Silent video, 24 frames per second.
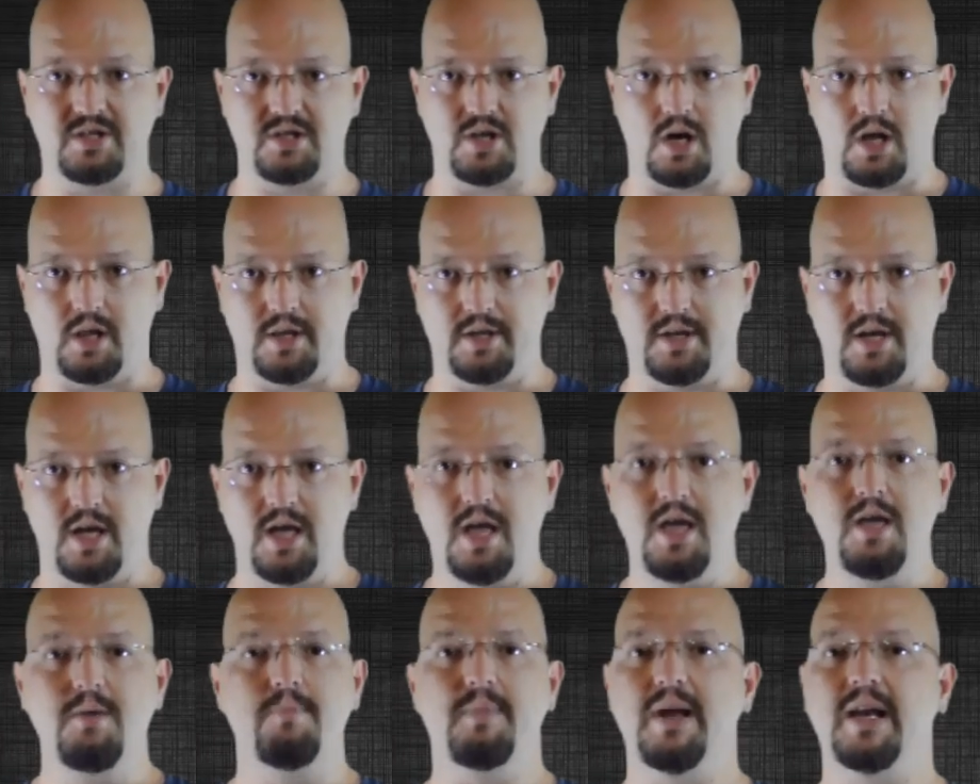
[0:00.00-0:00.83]
solid,
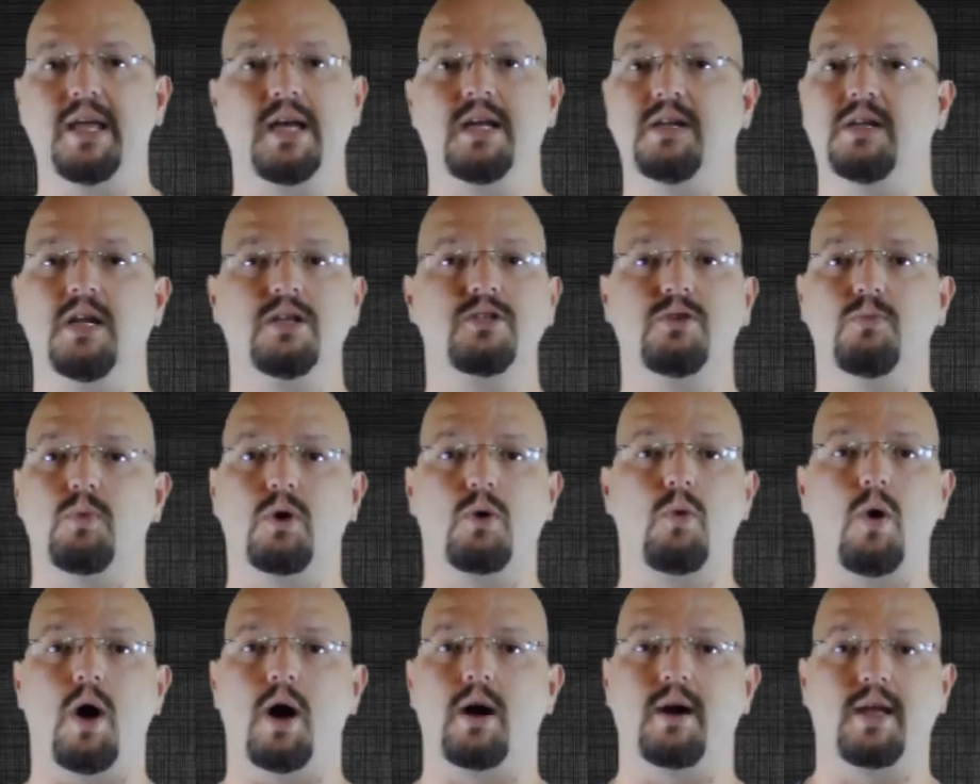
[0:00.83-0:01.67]
meaning it doesn't
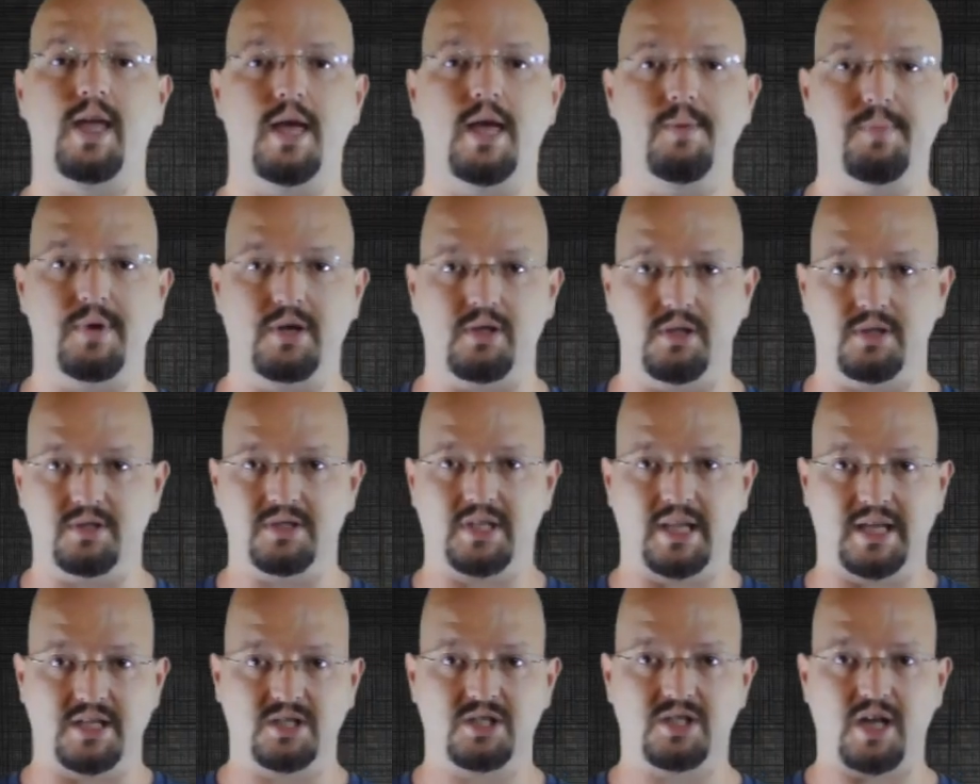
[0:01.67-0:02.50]
require chemicals
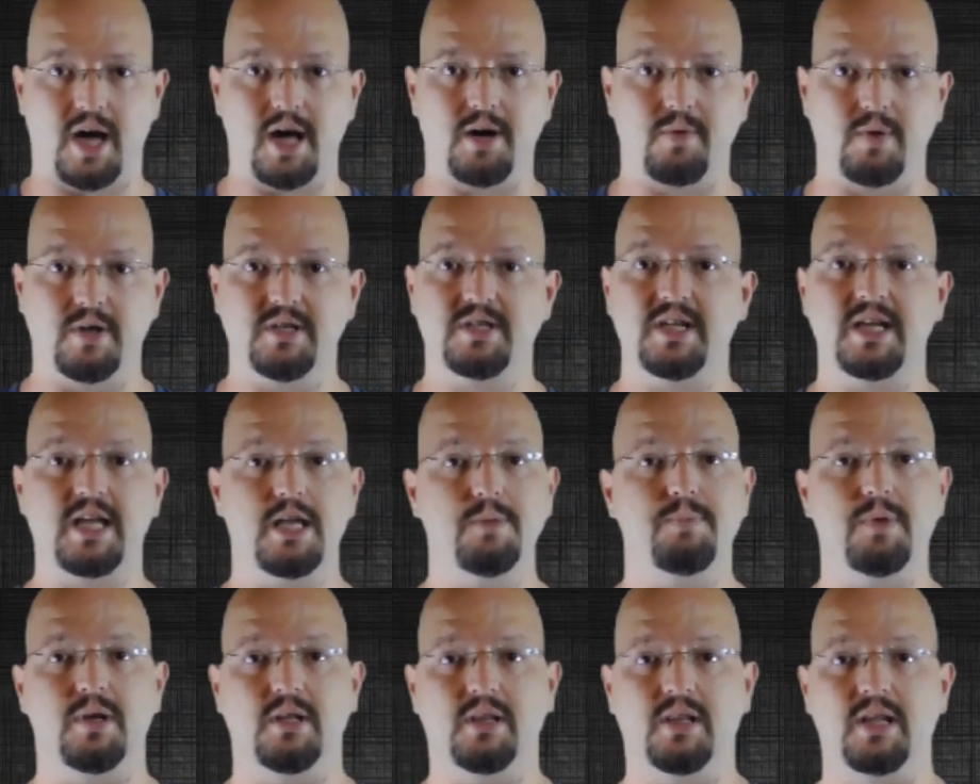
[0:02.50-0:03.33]
like styrene to
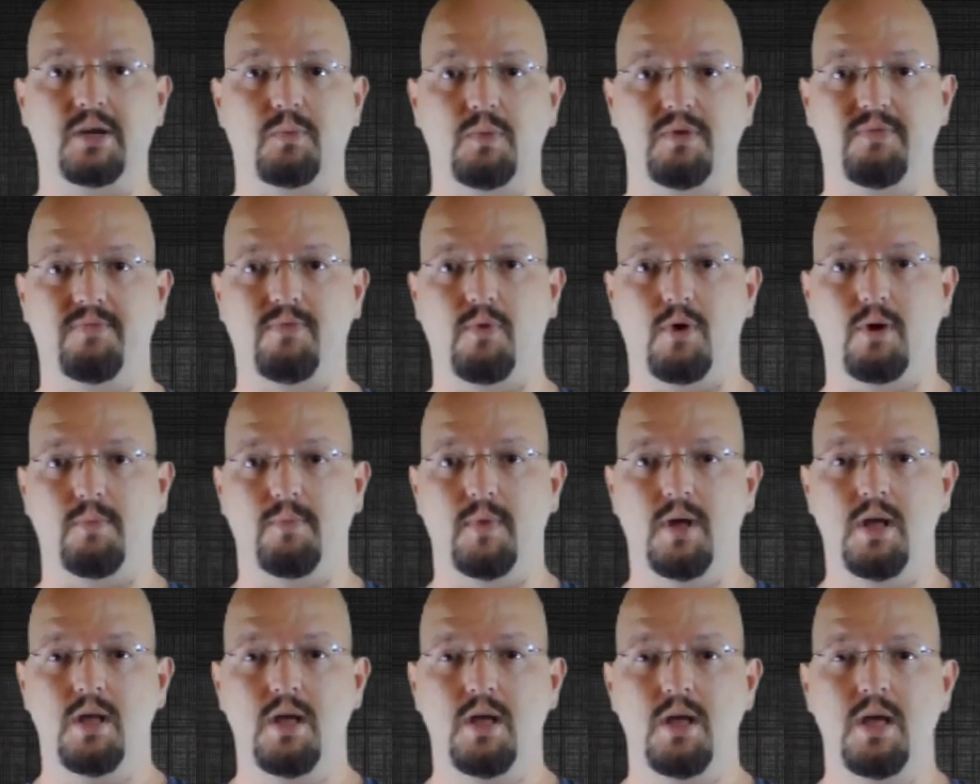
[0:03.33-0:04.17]
keep it in liquid form.
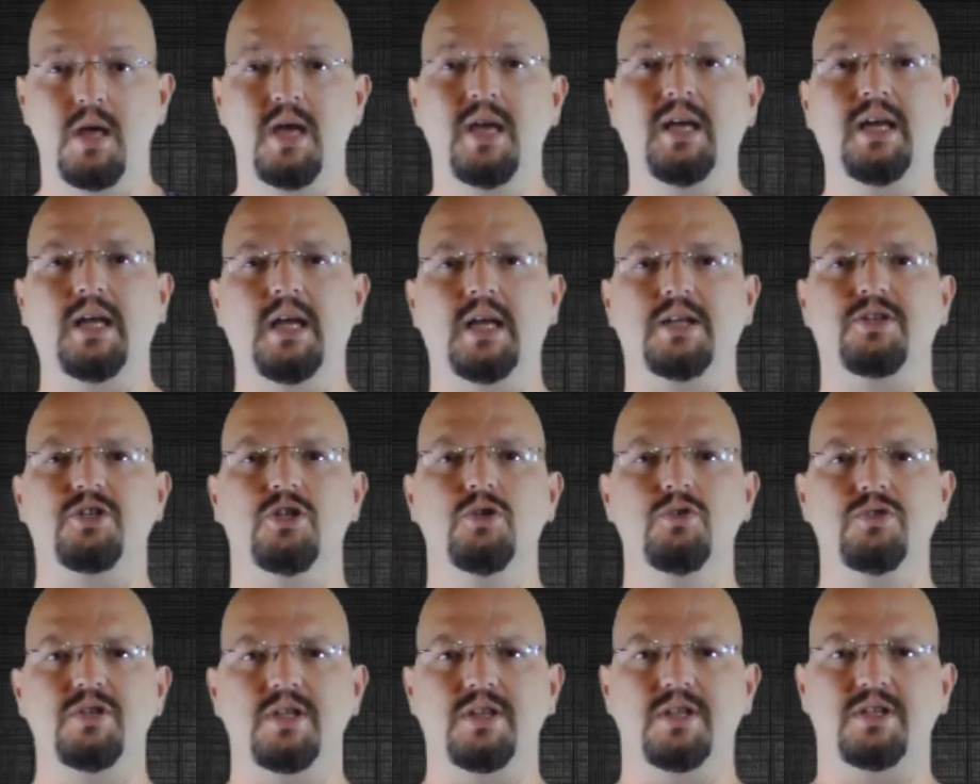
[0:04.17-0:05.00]
It's
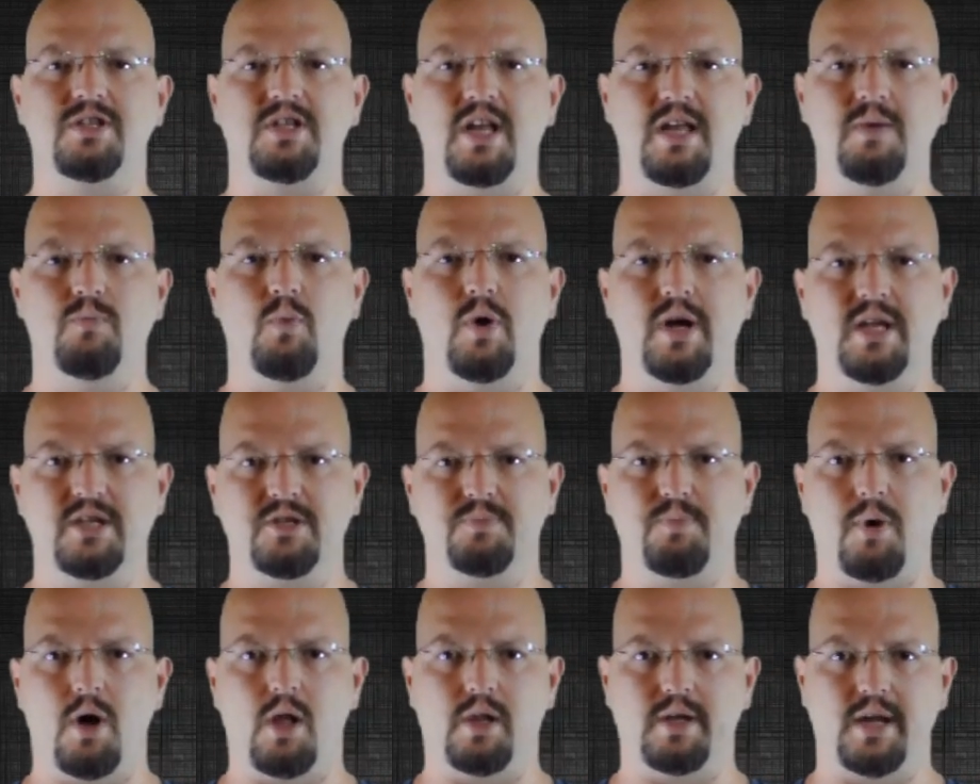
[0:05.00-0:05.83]
used in the same way as
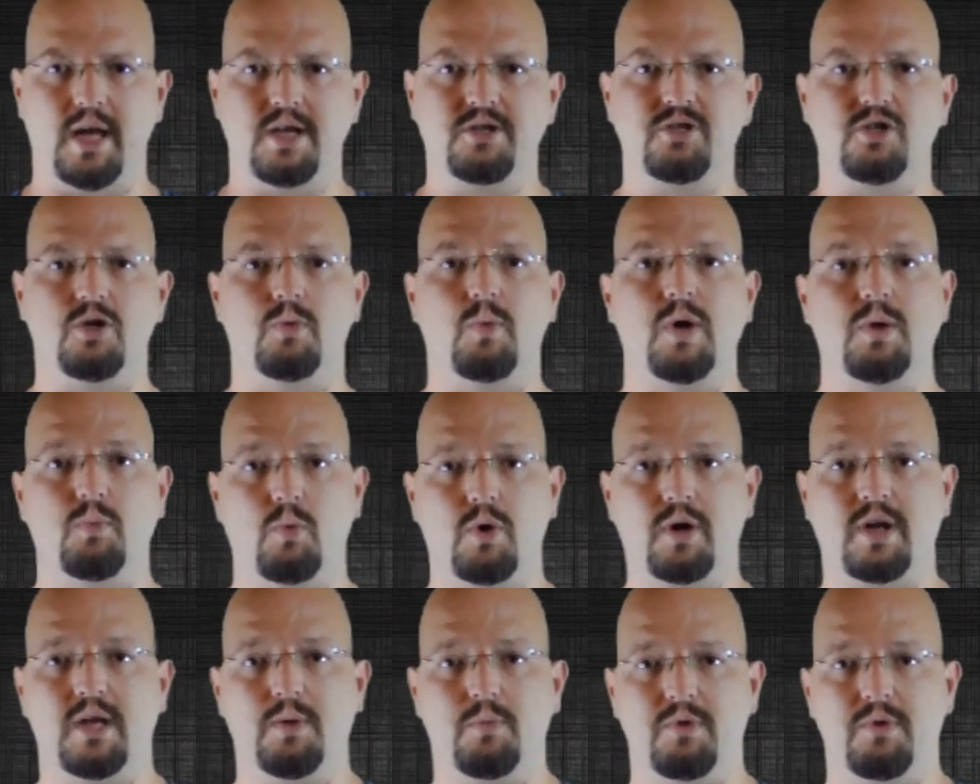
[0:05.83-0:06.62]
polyester when working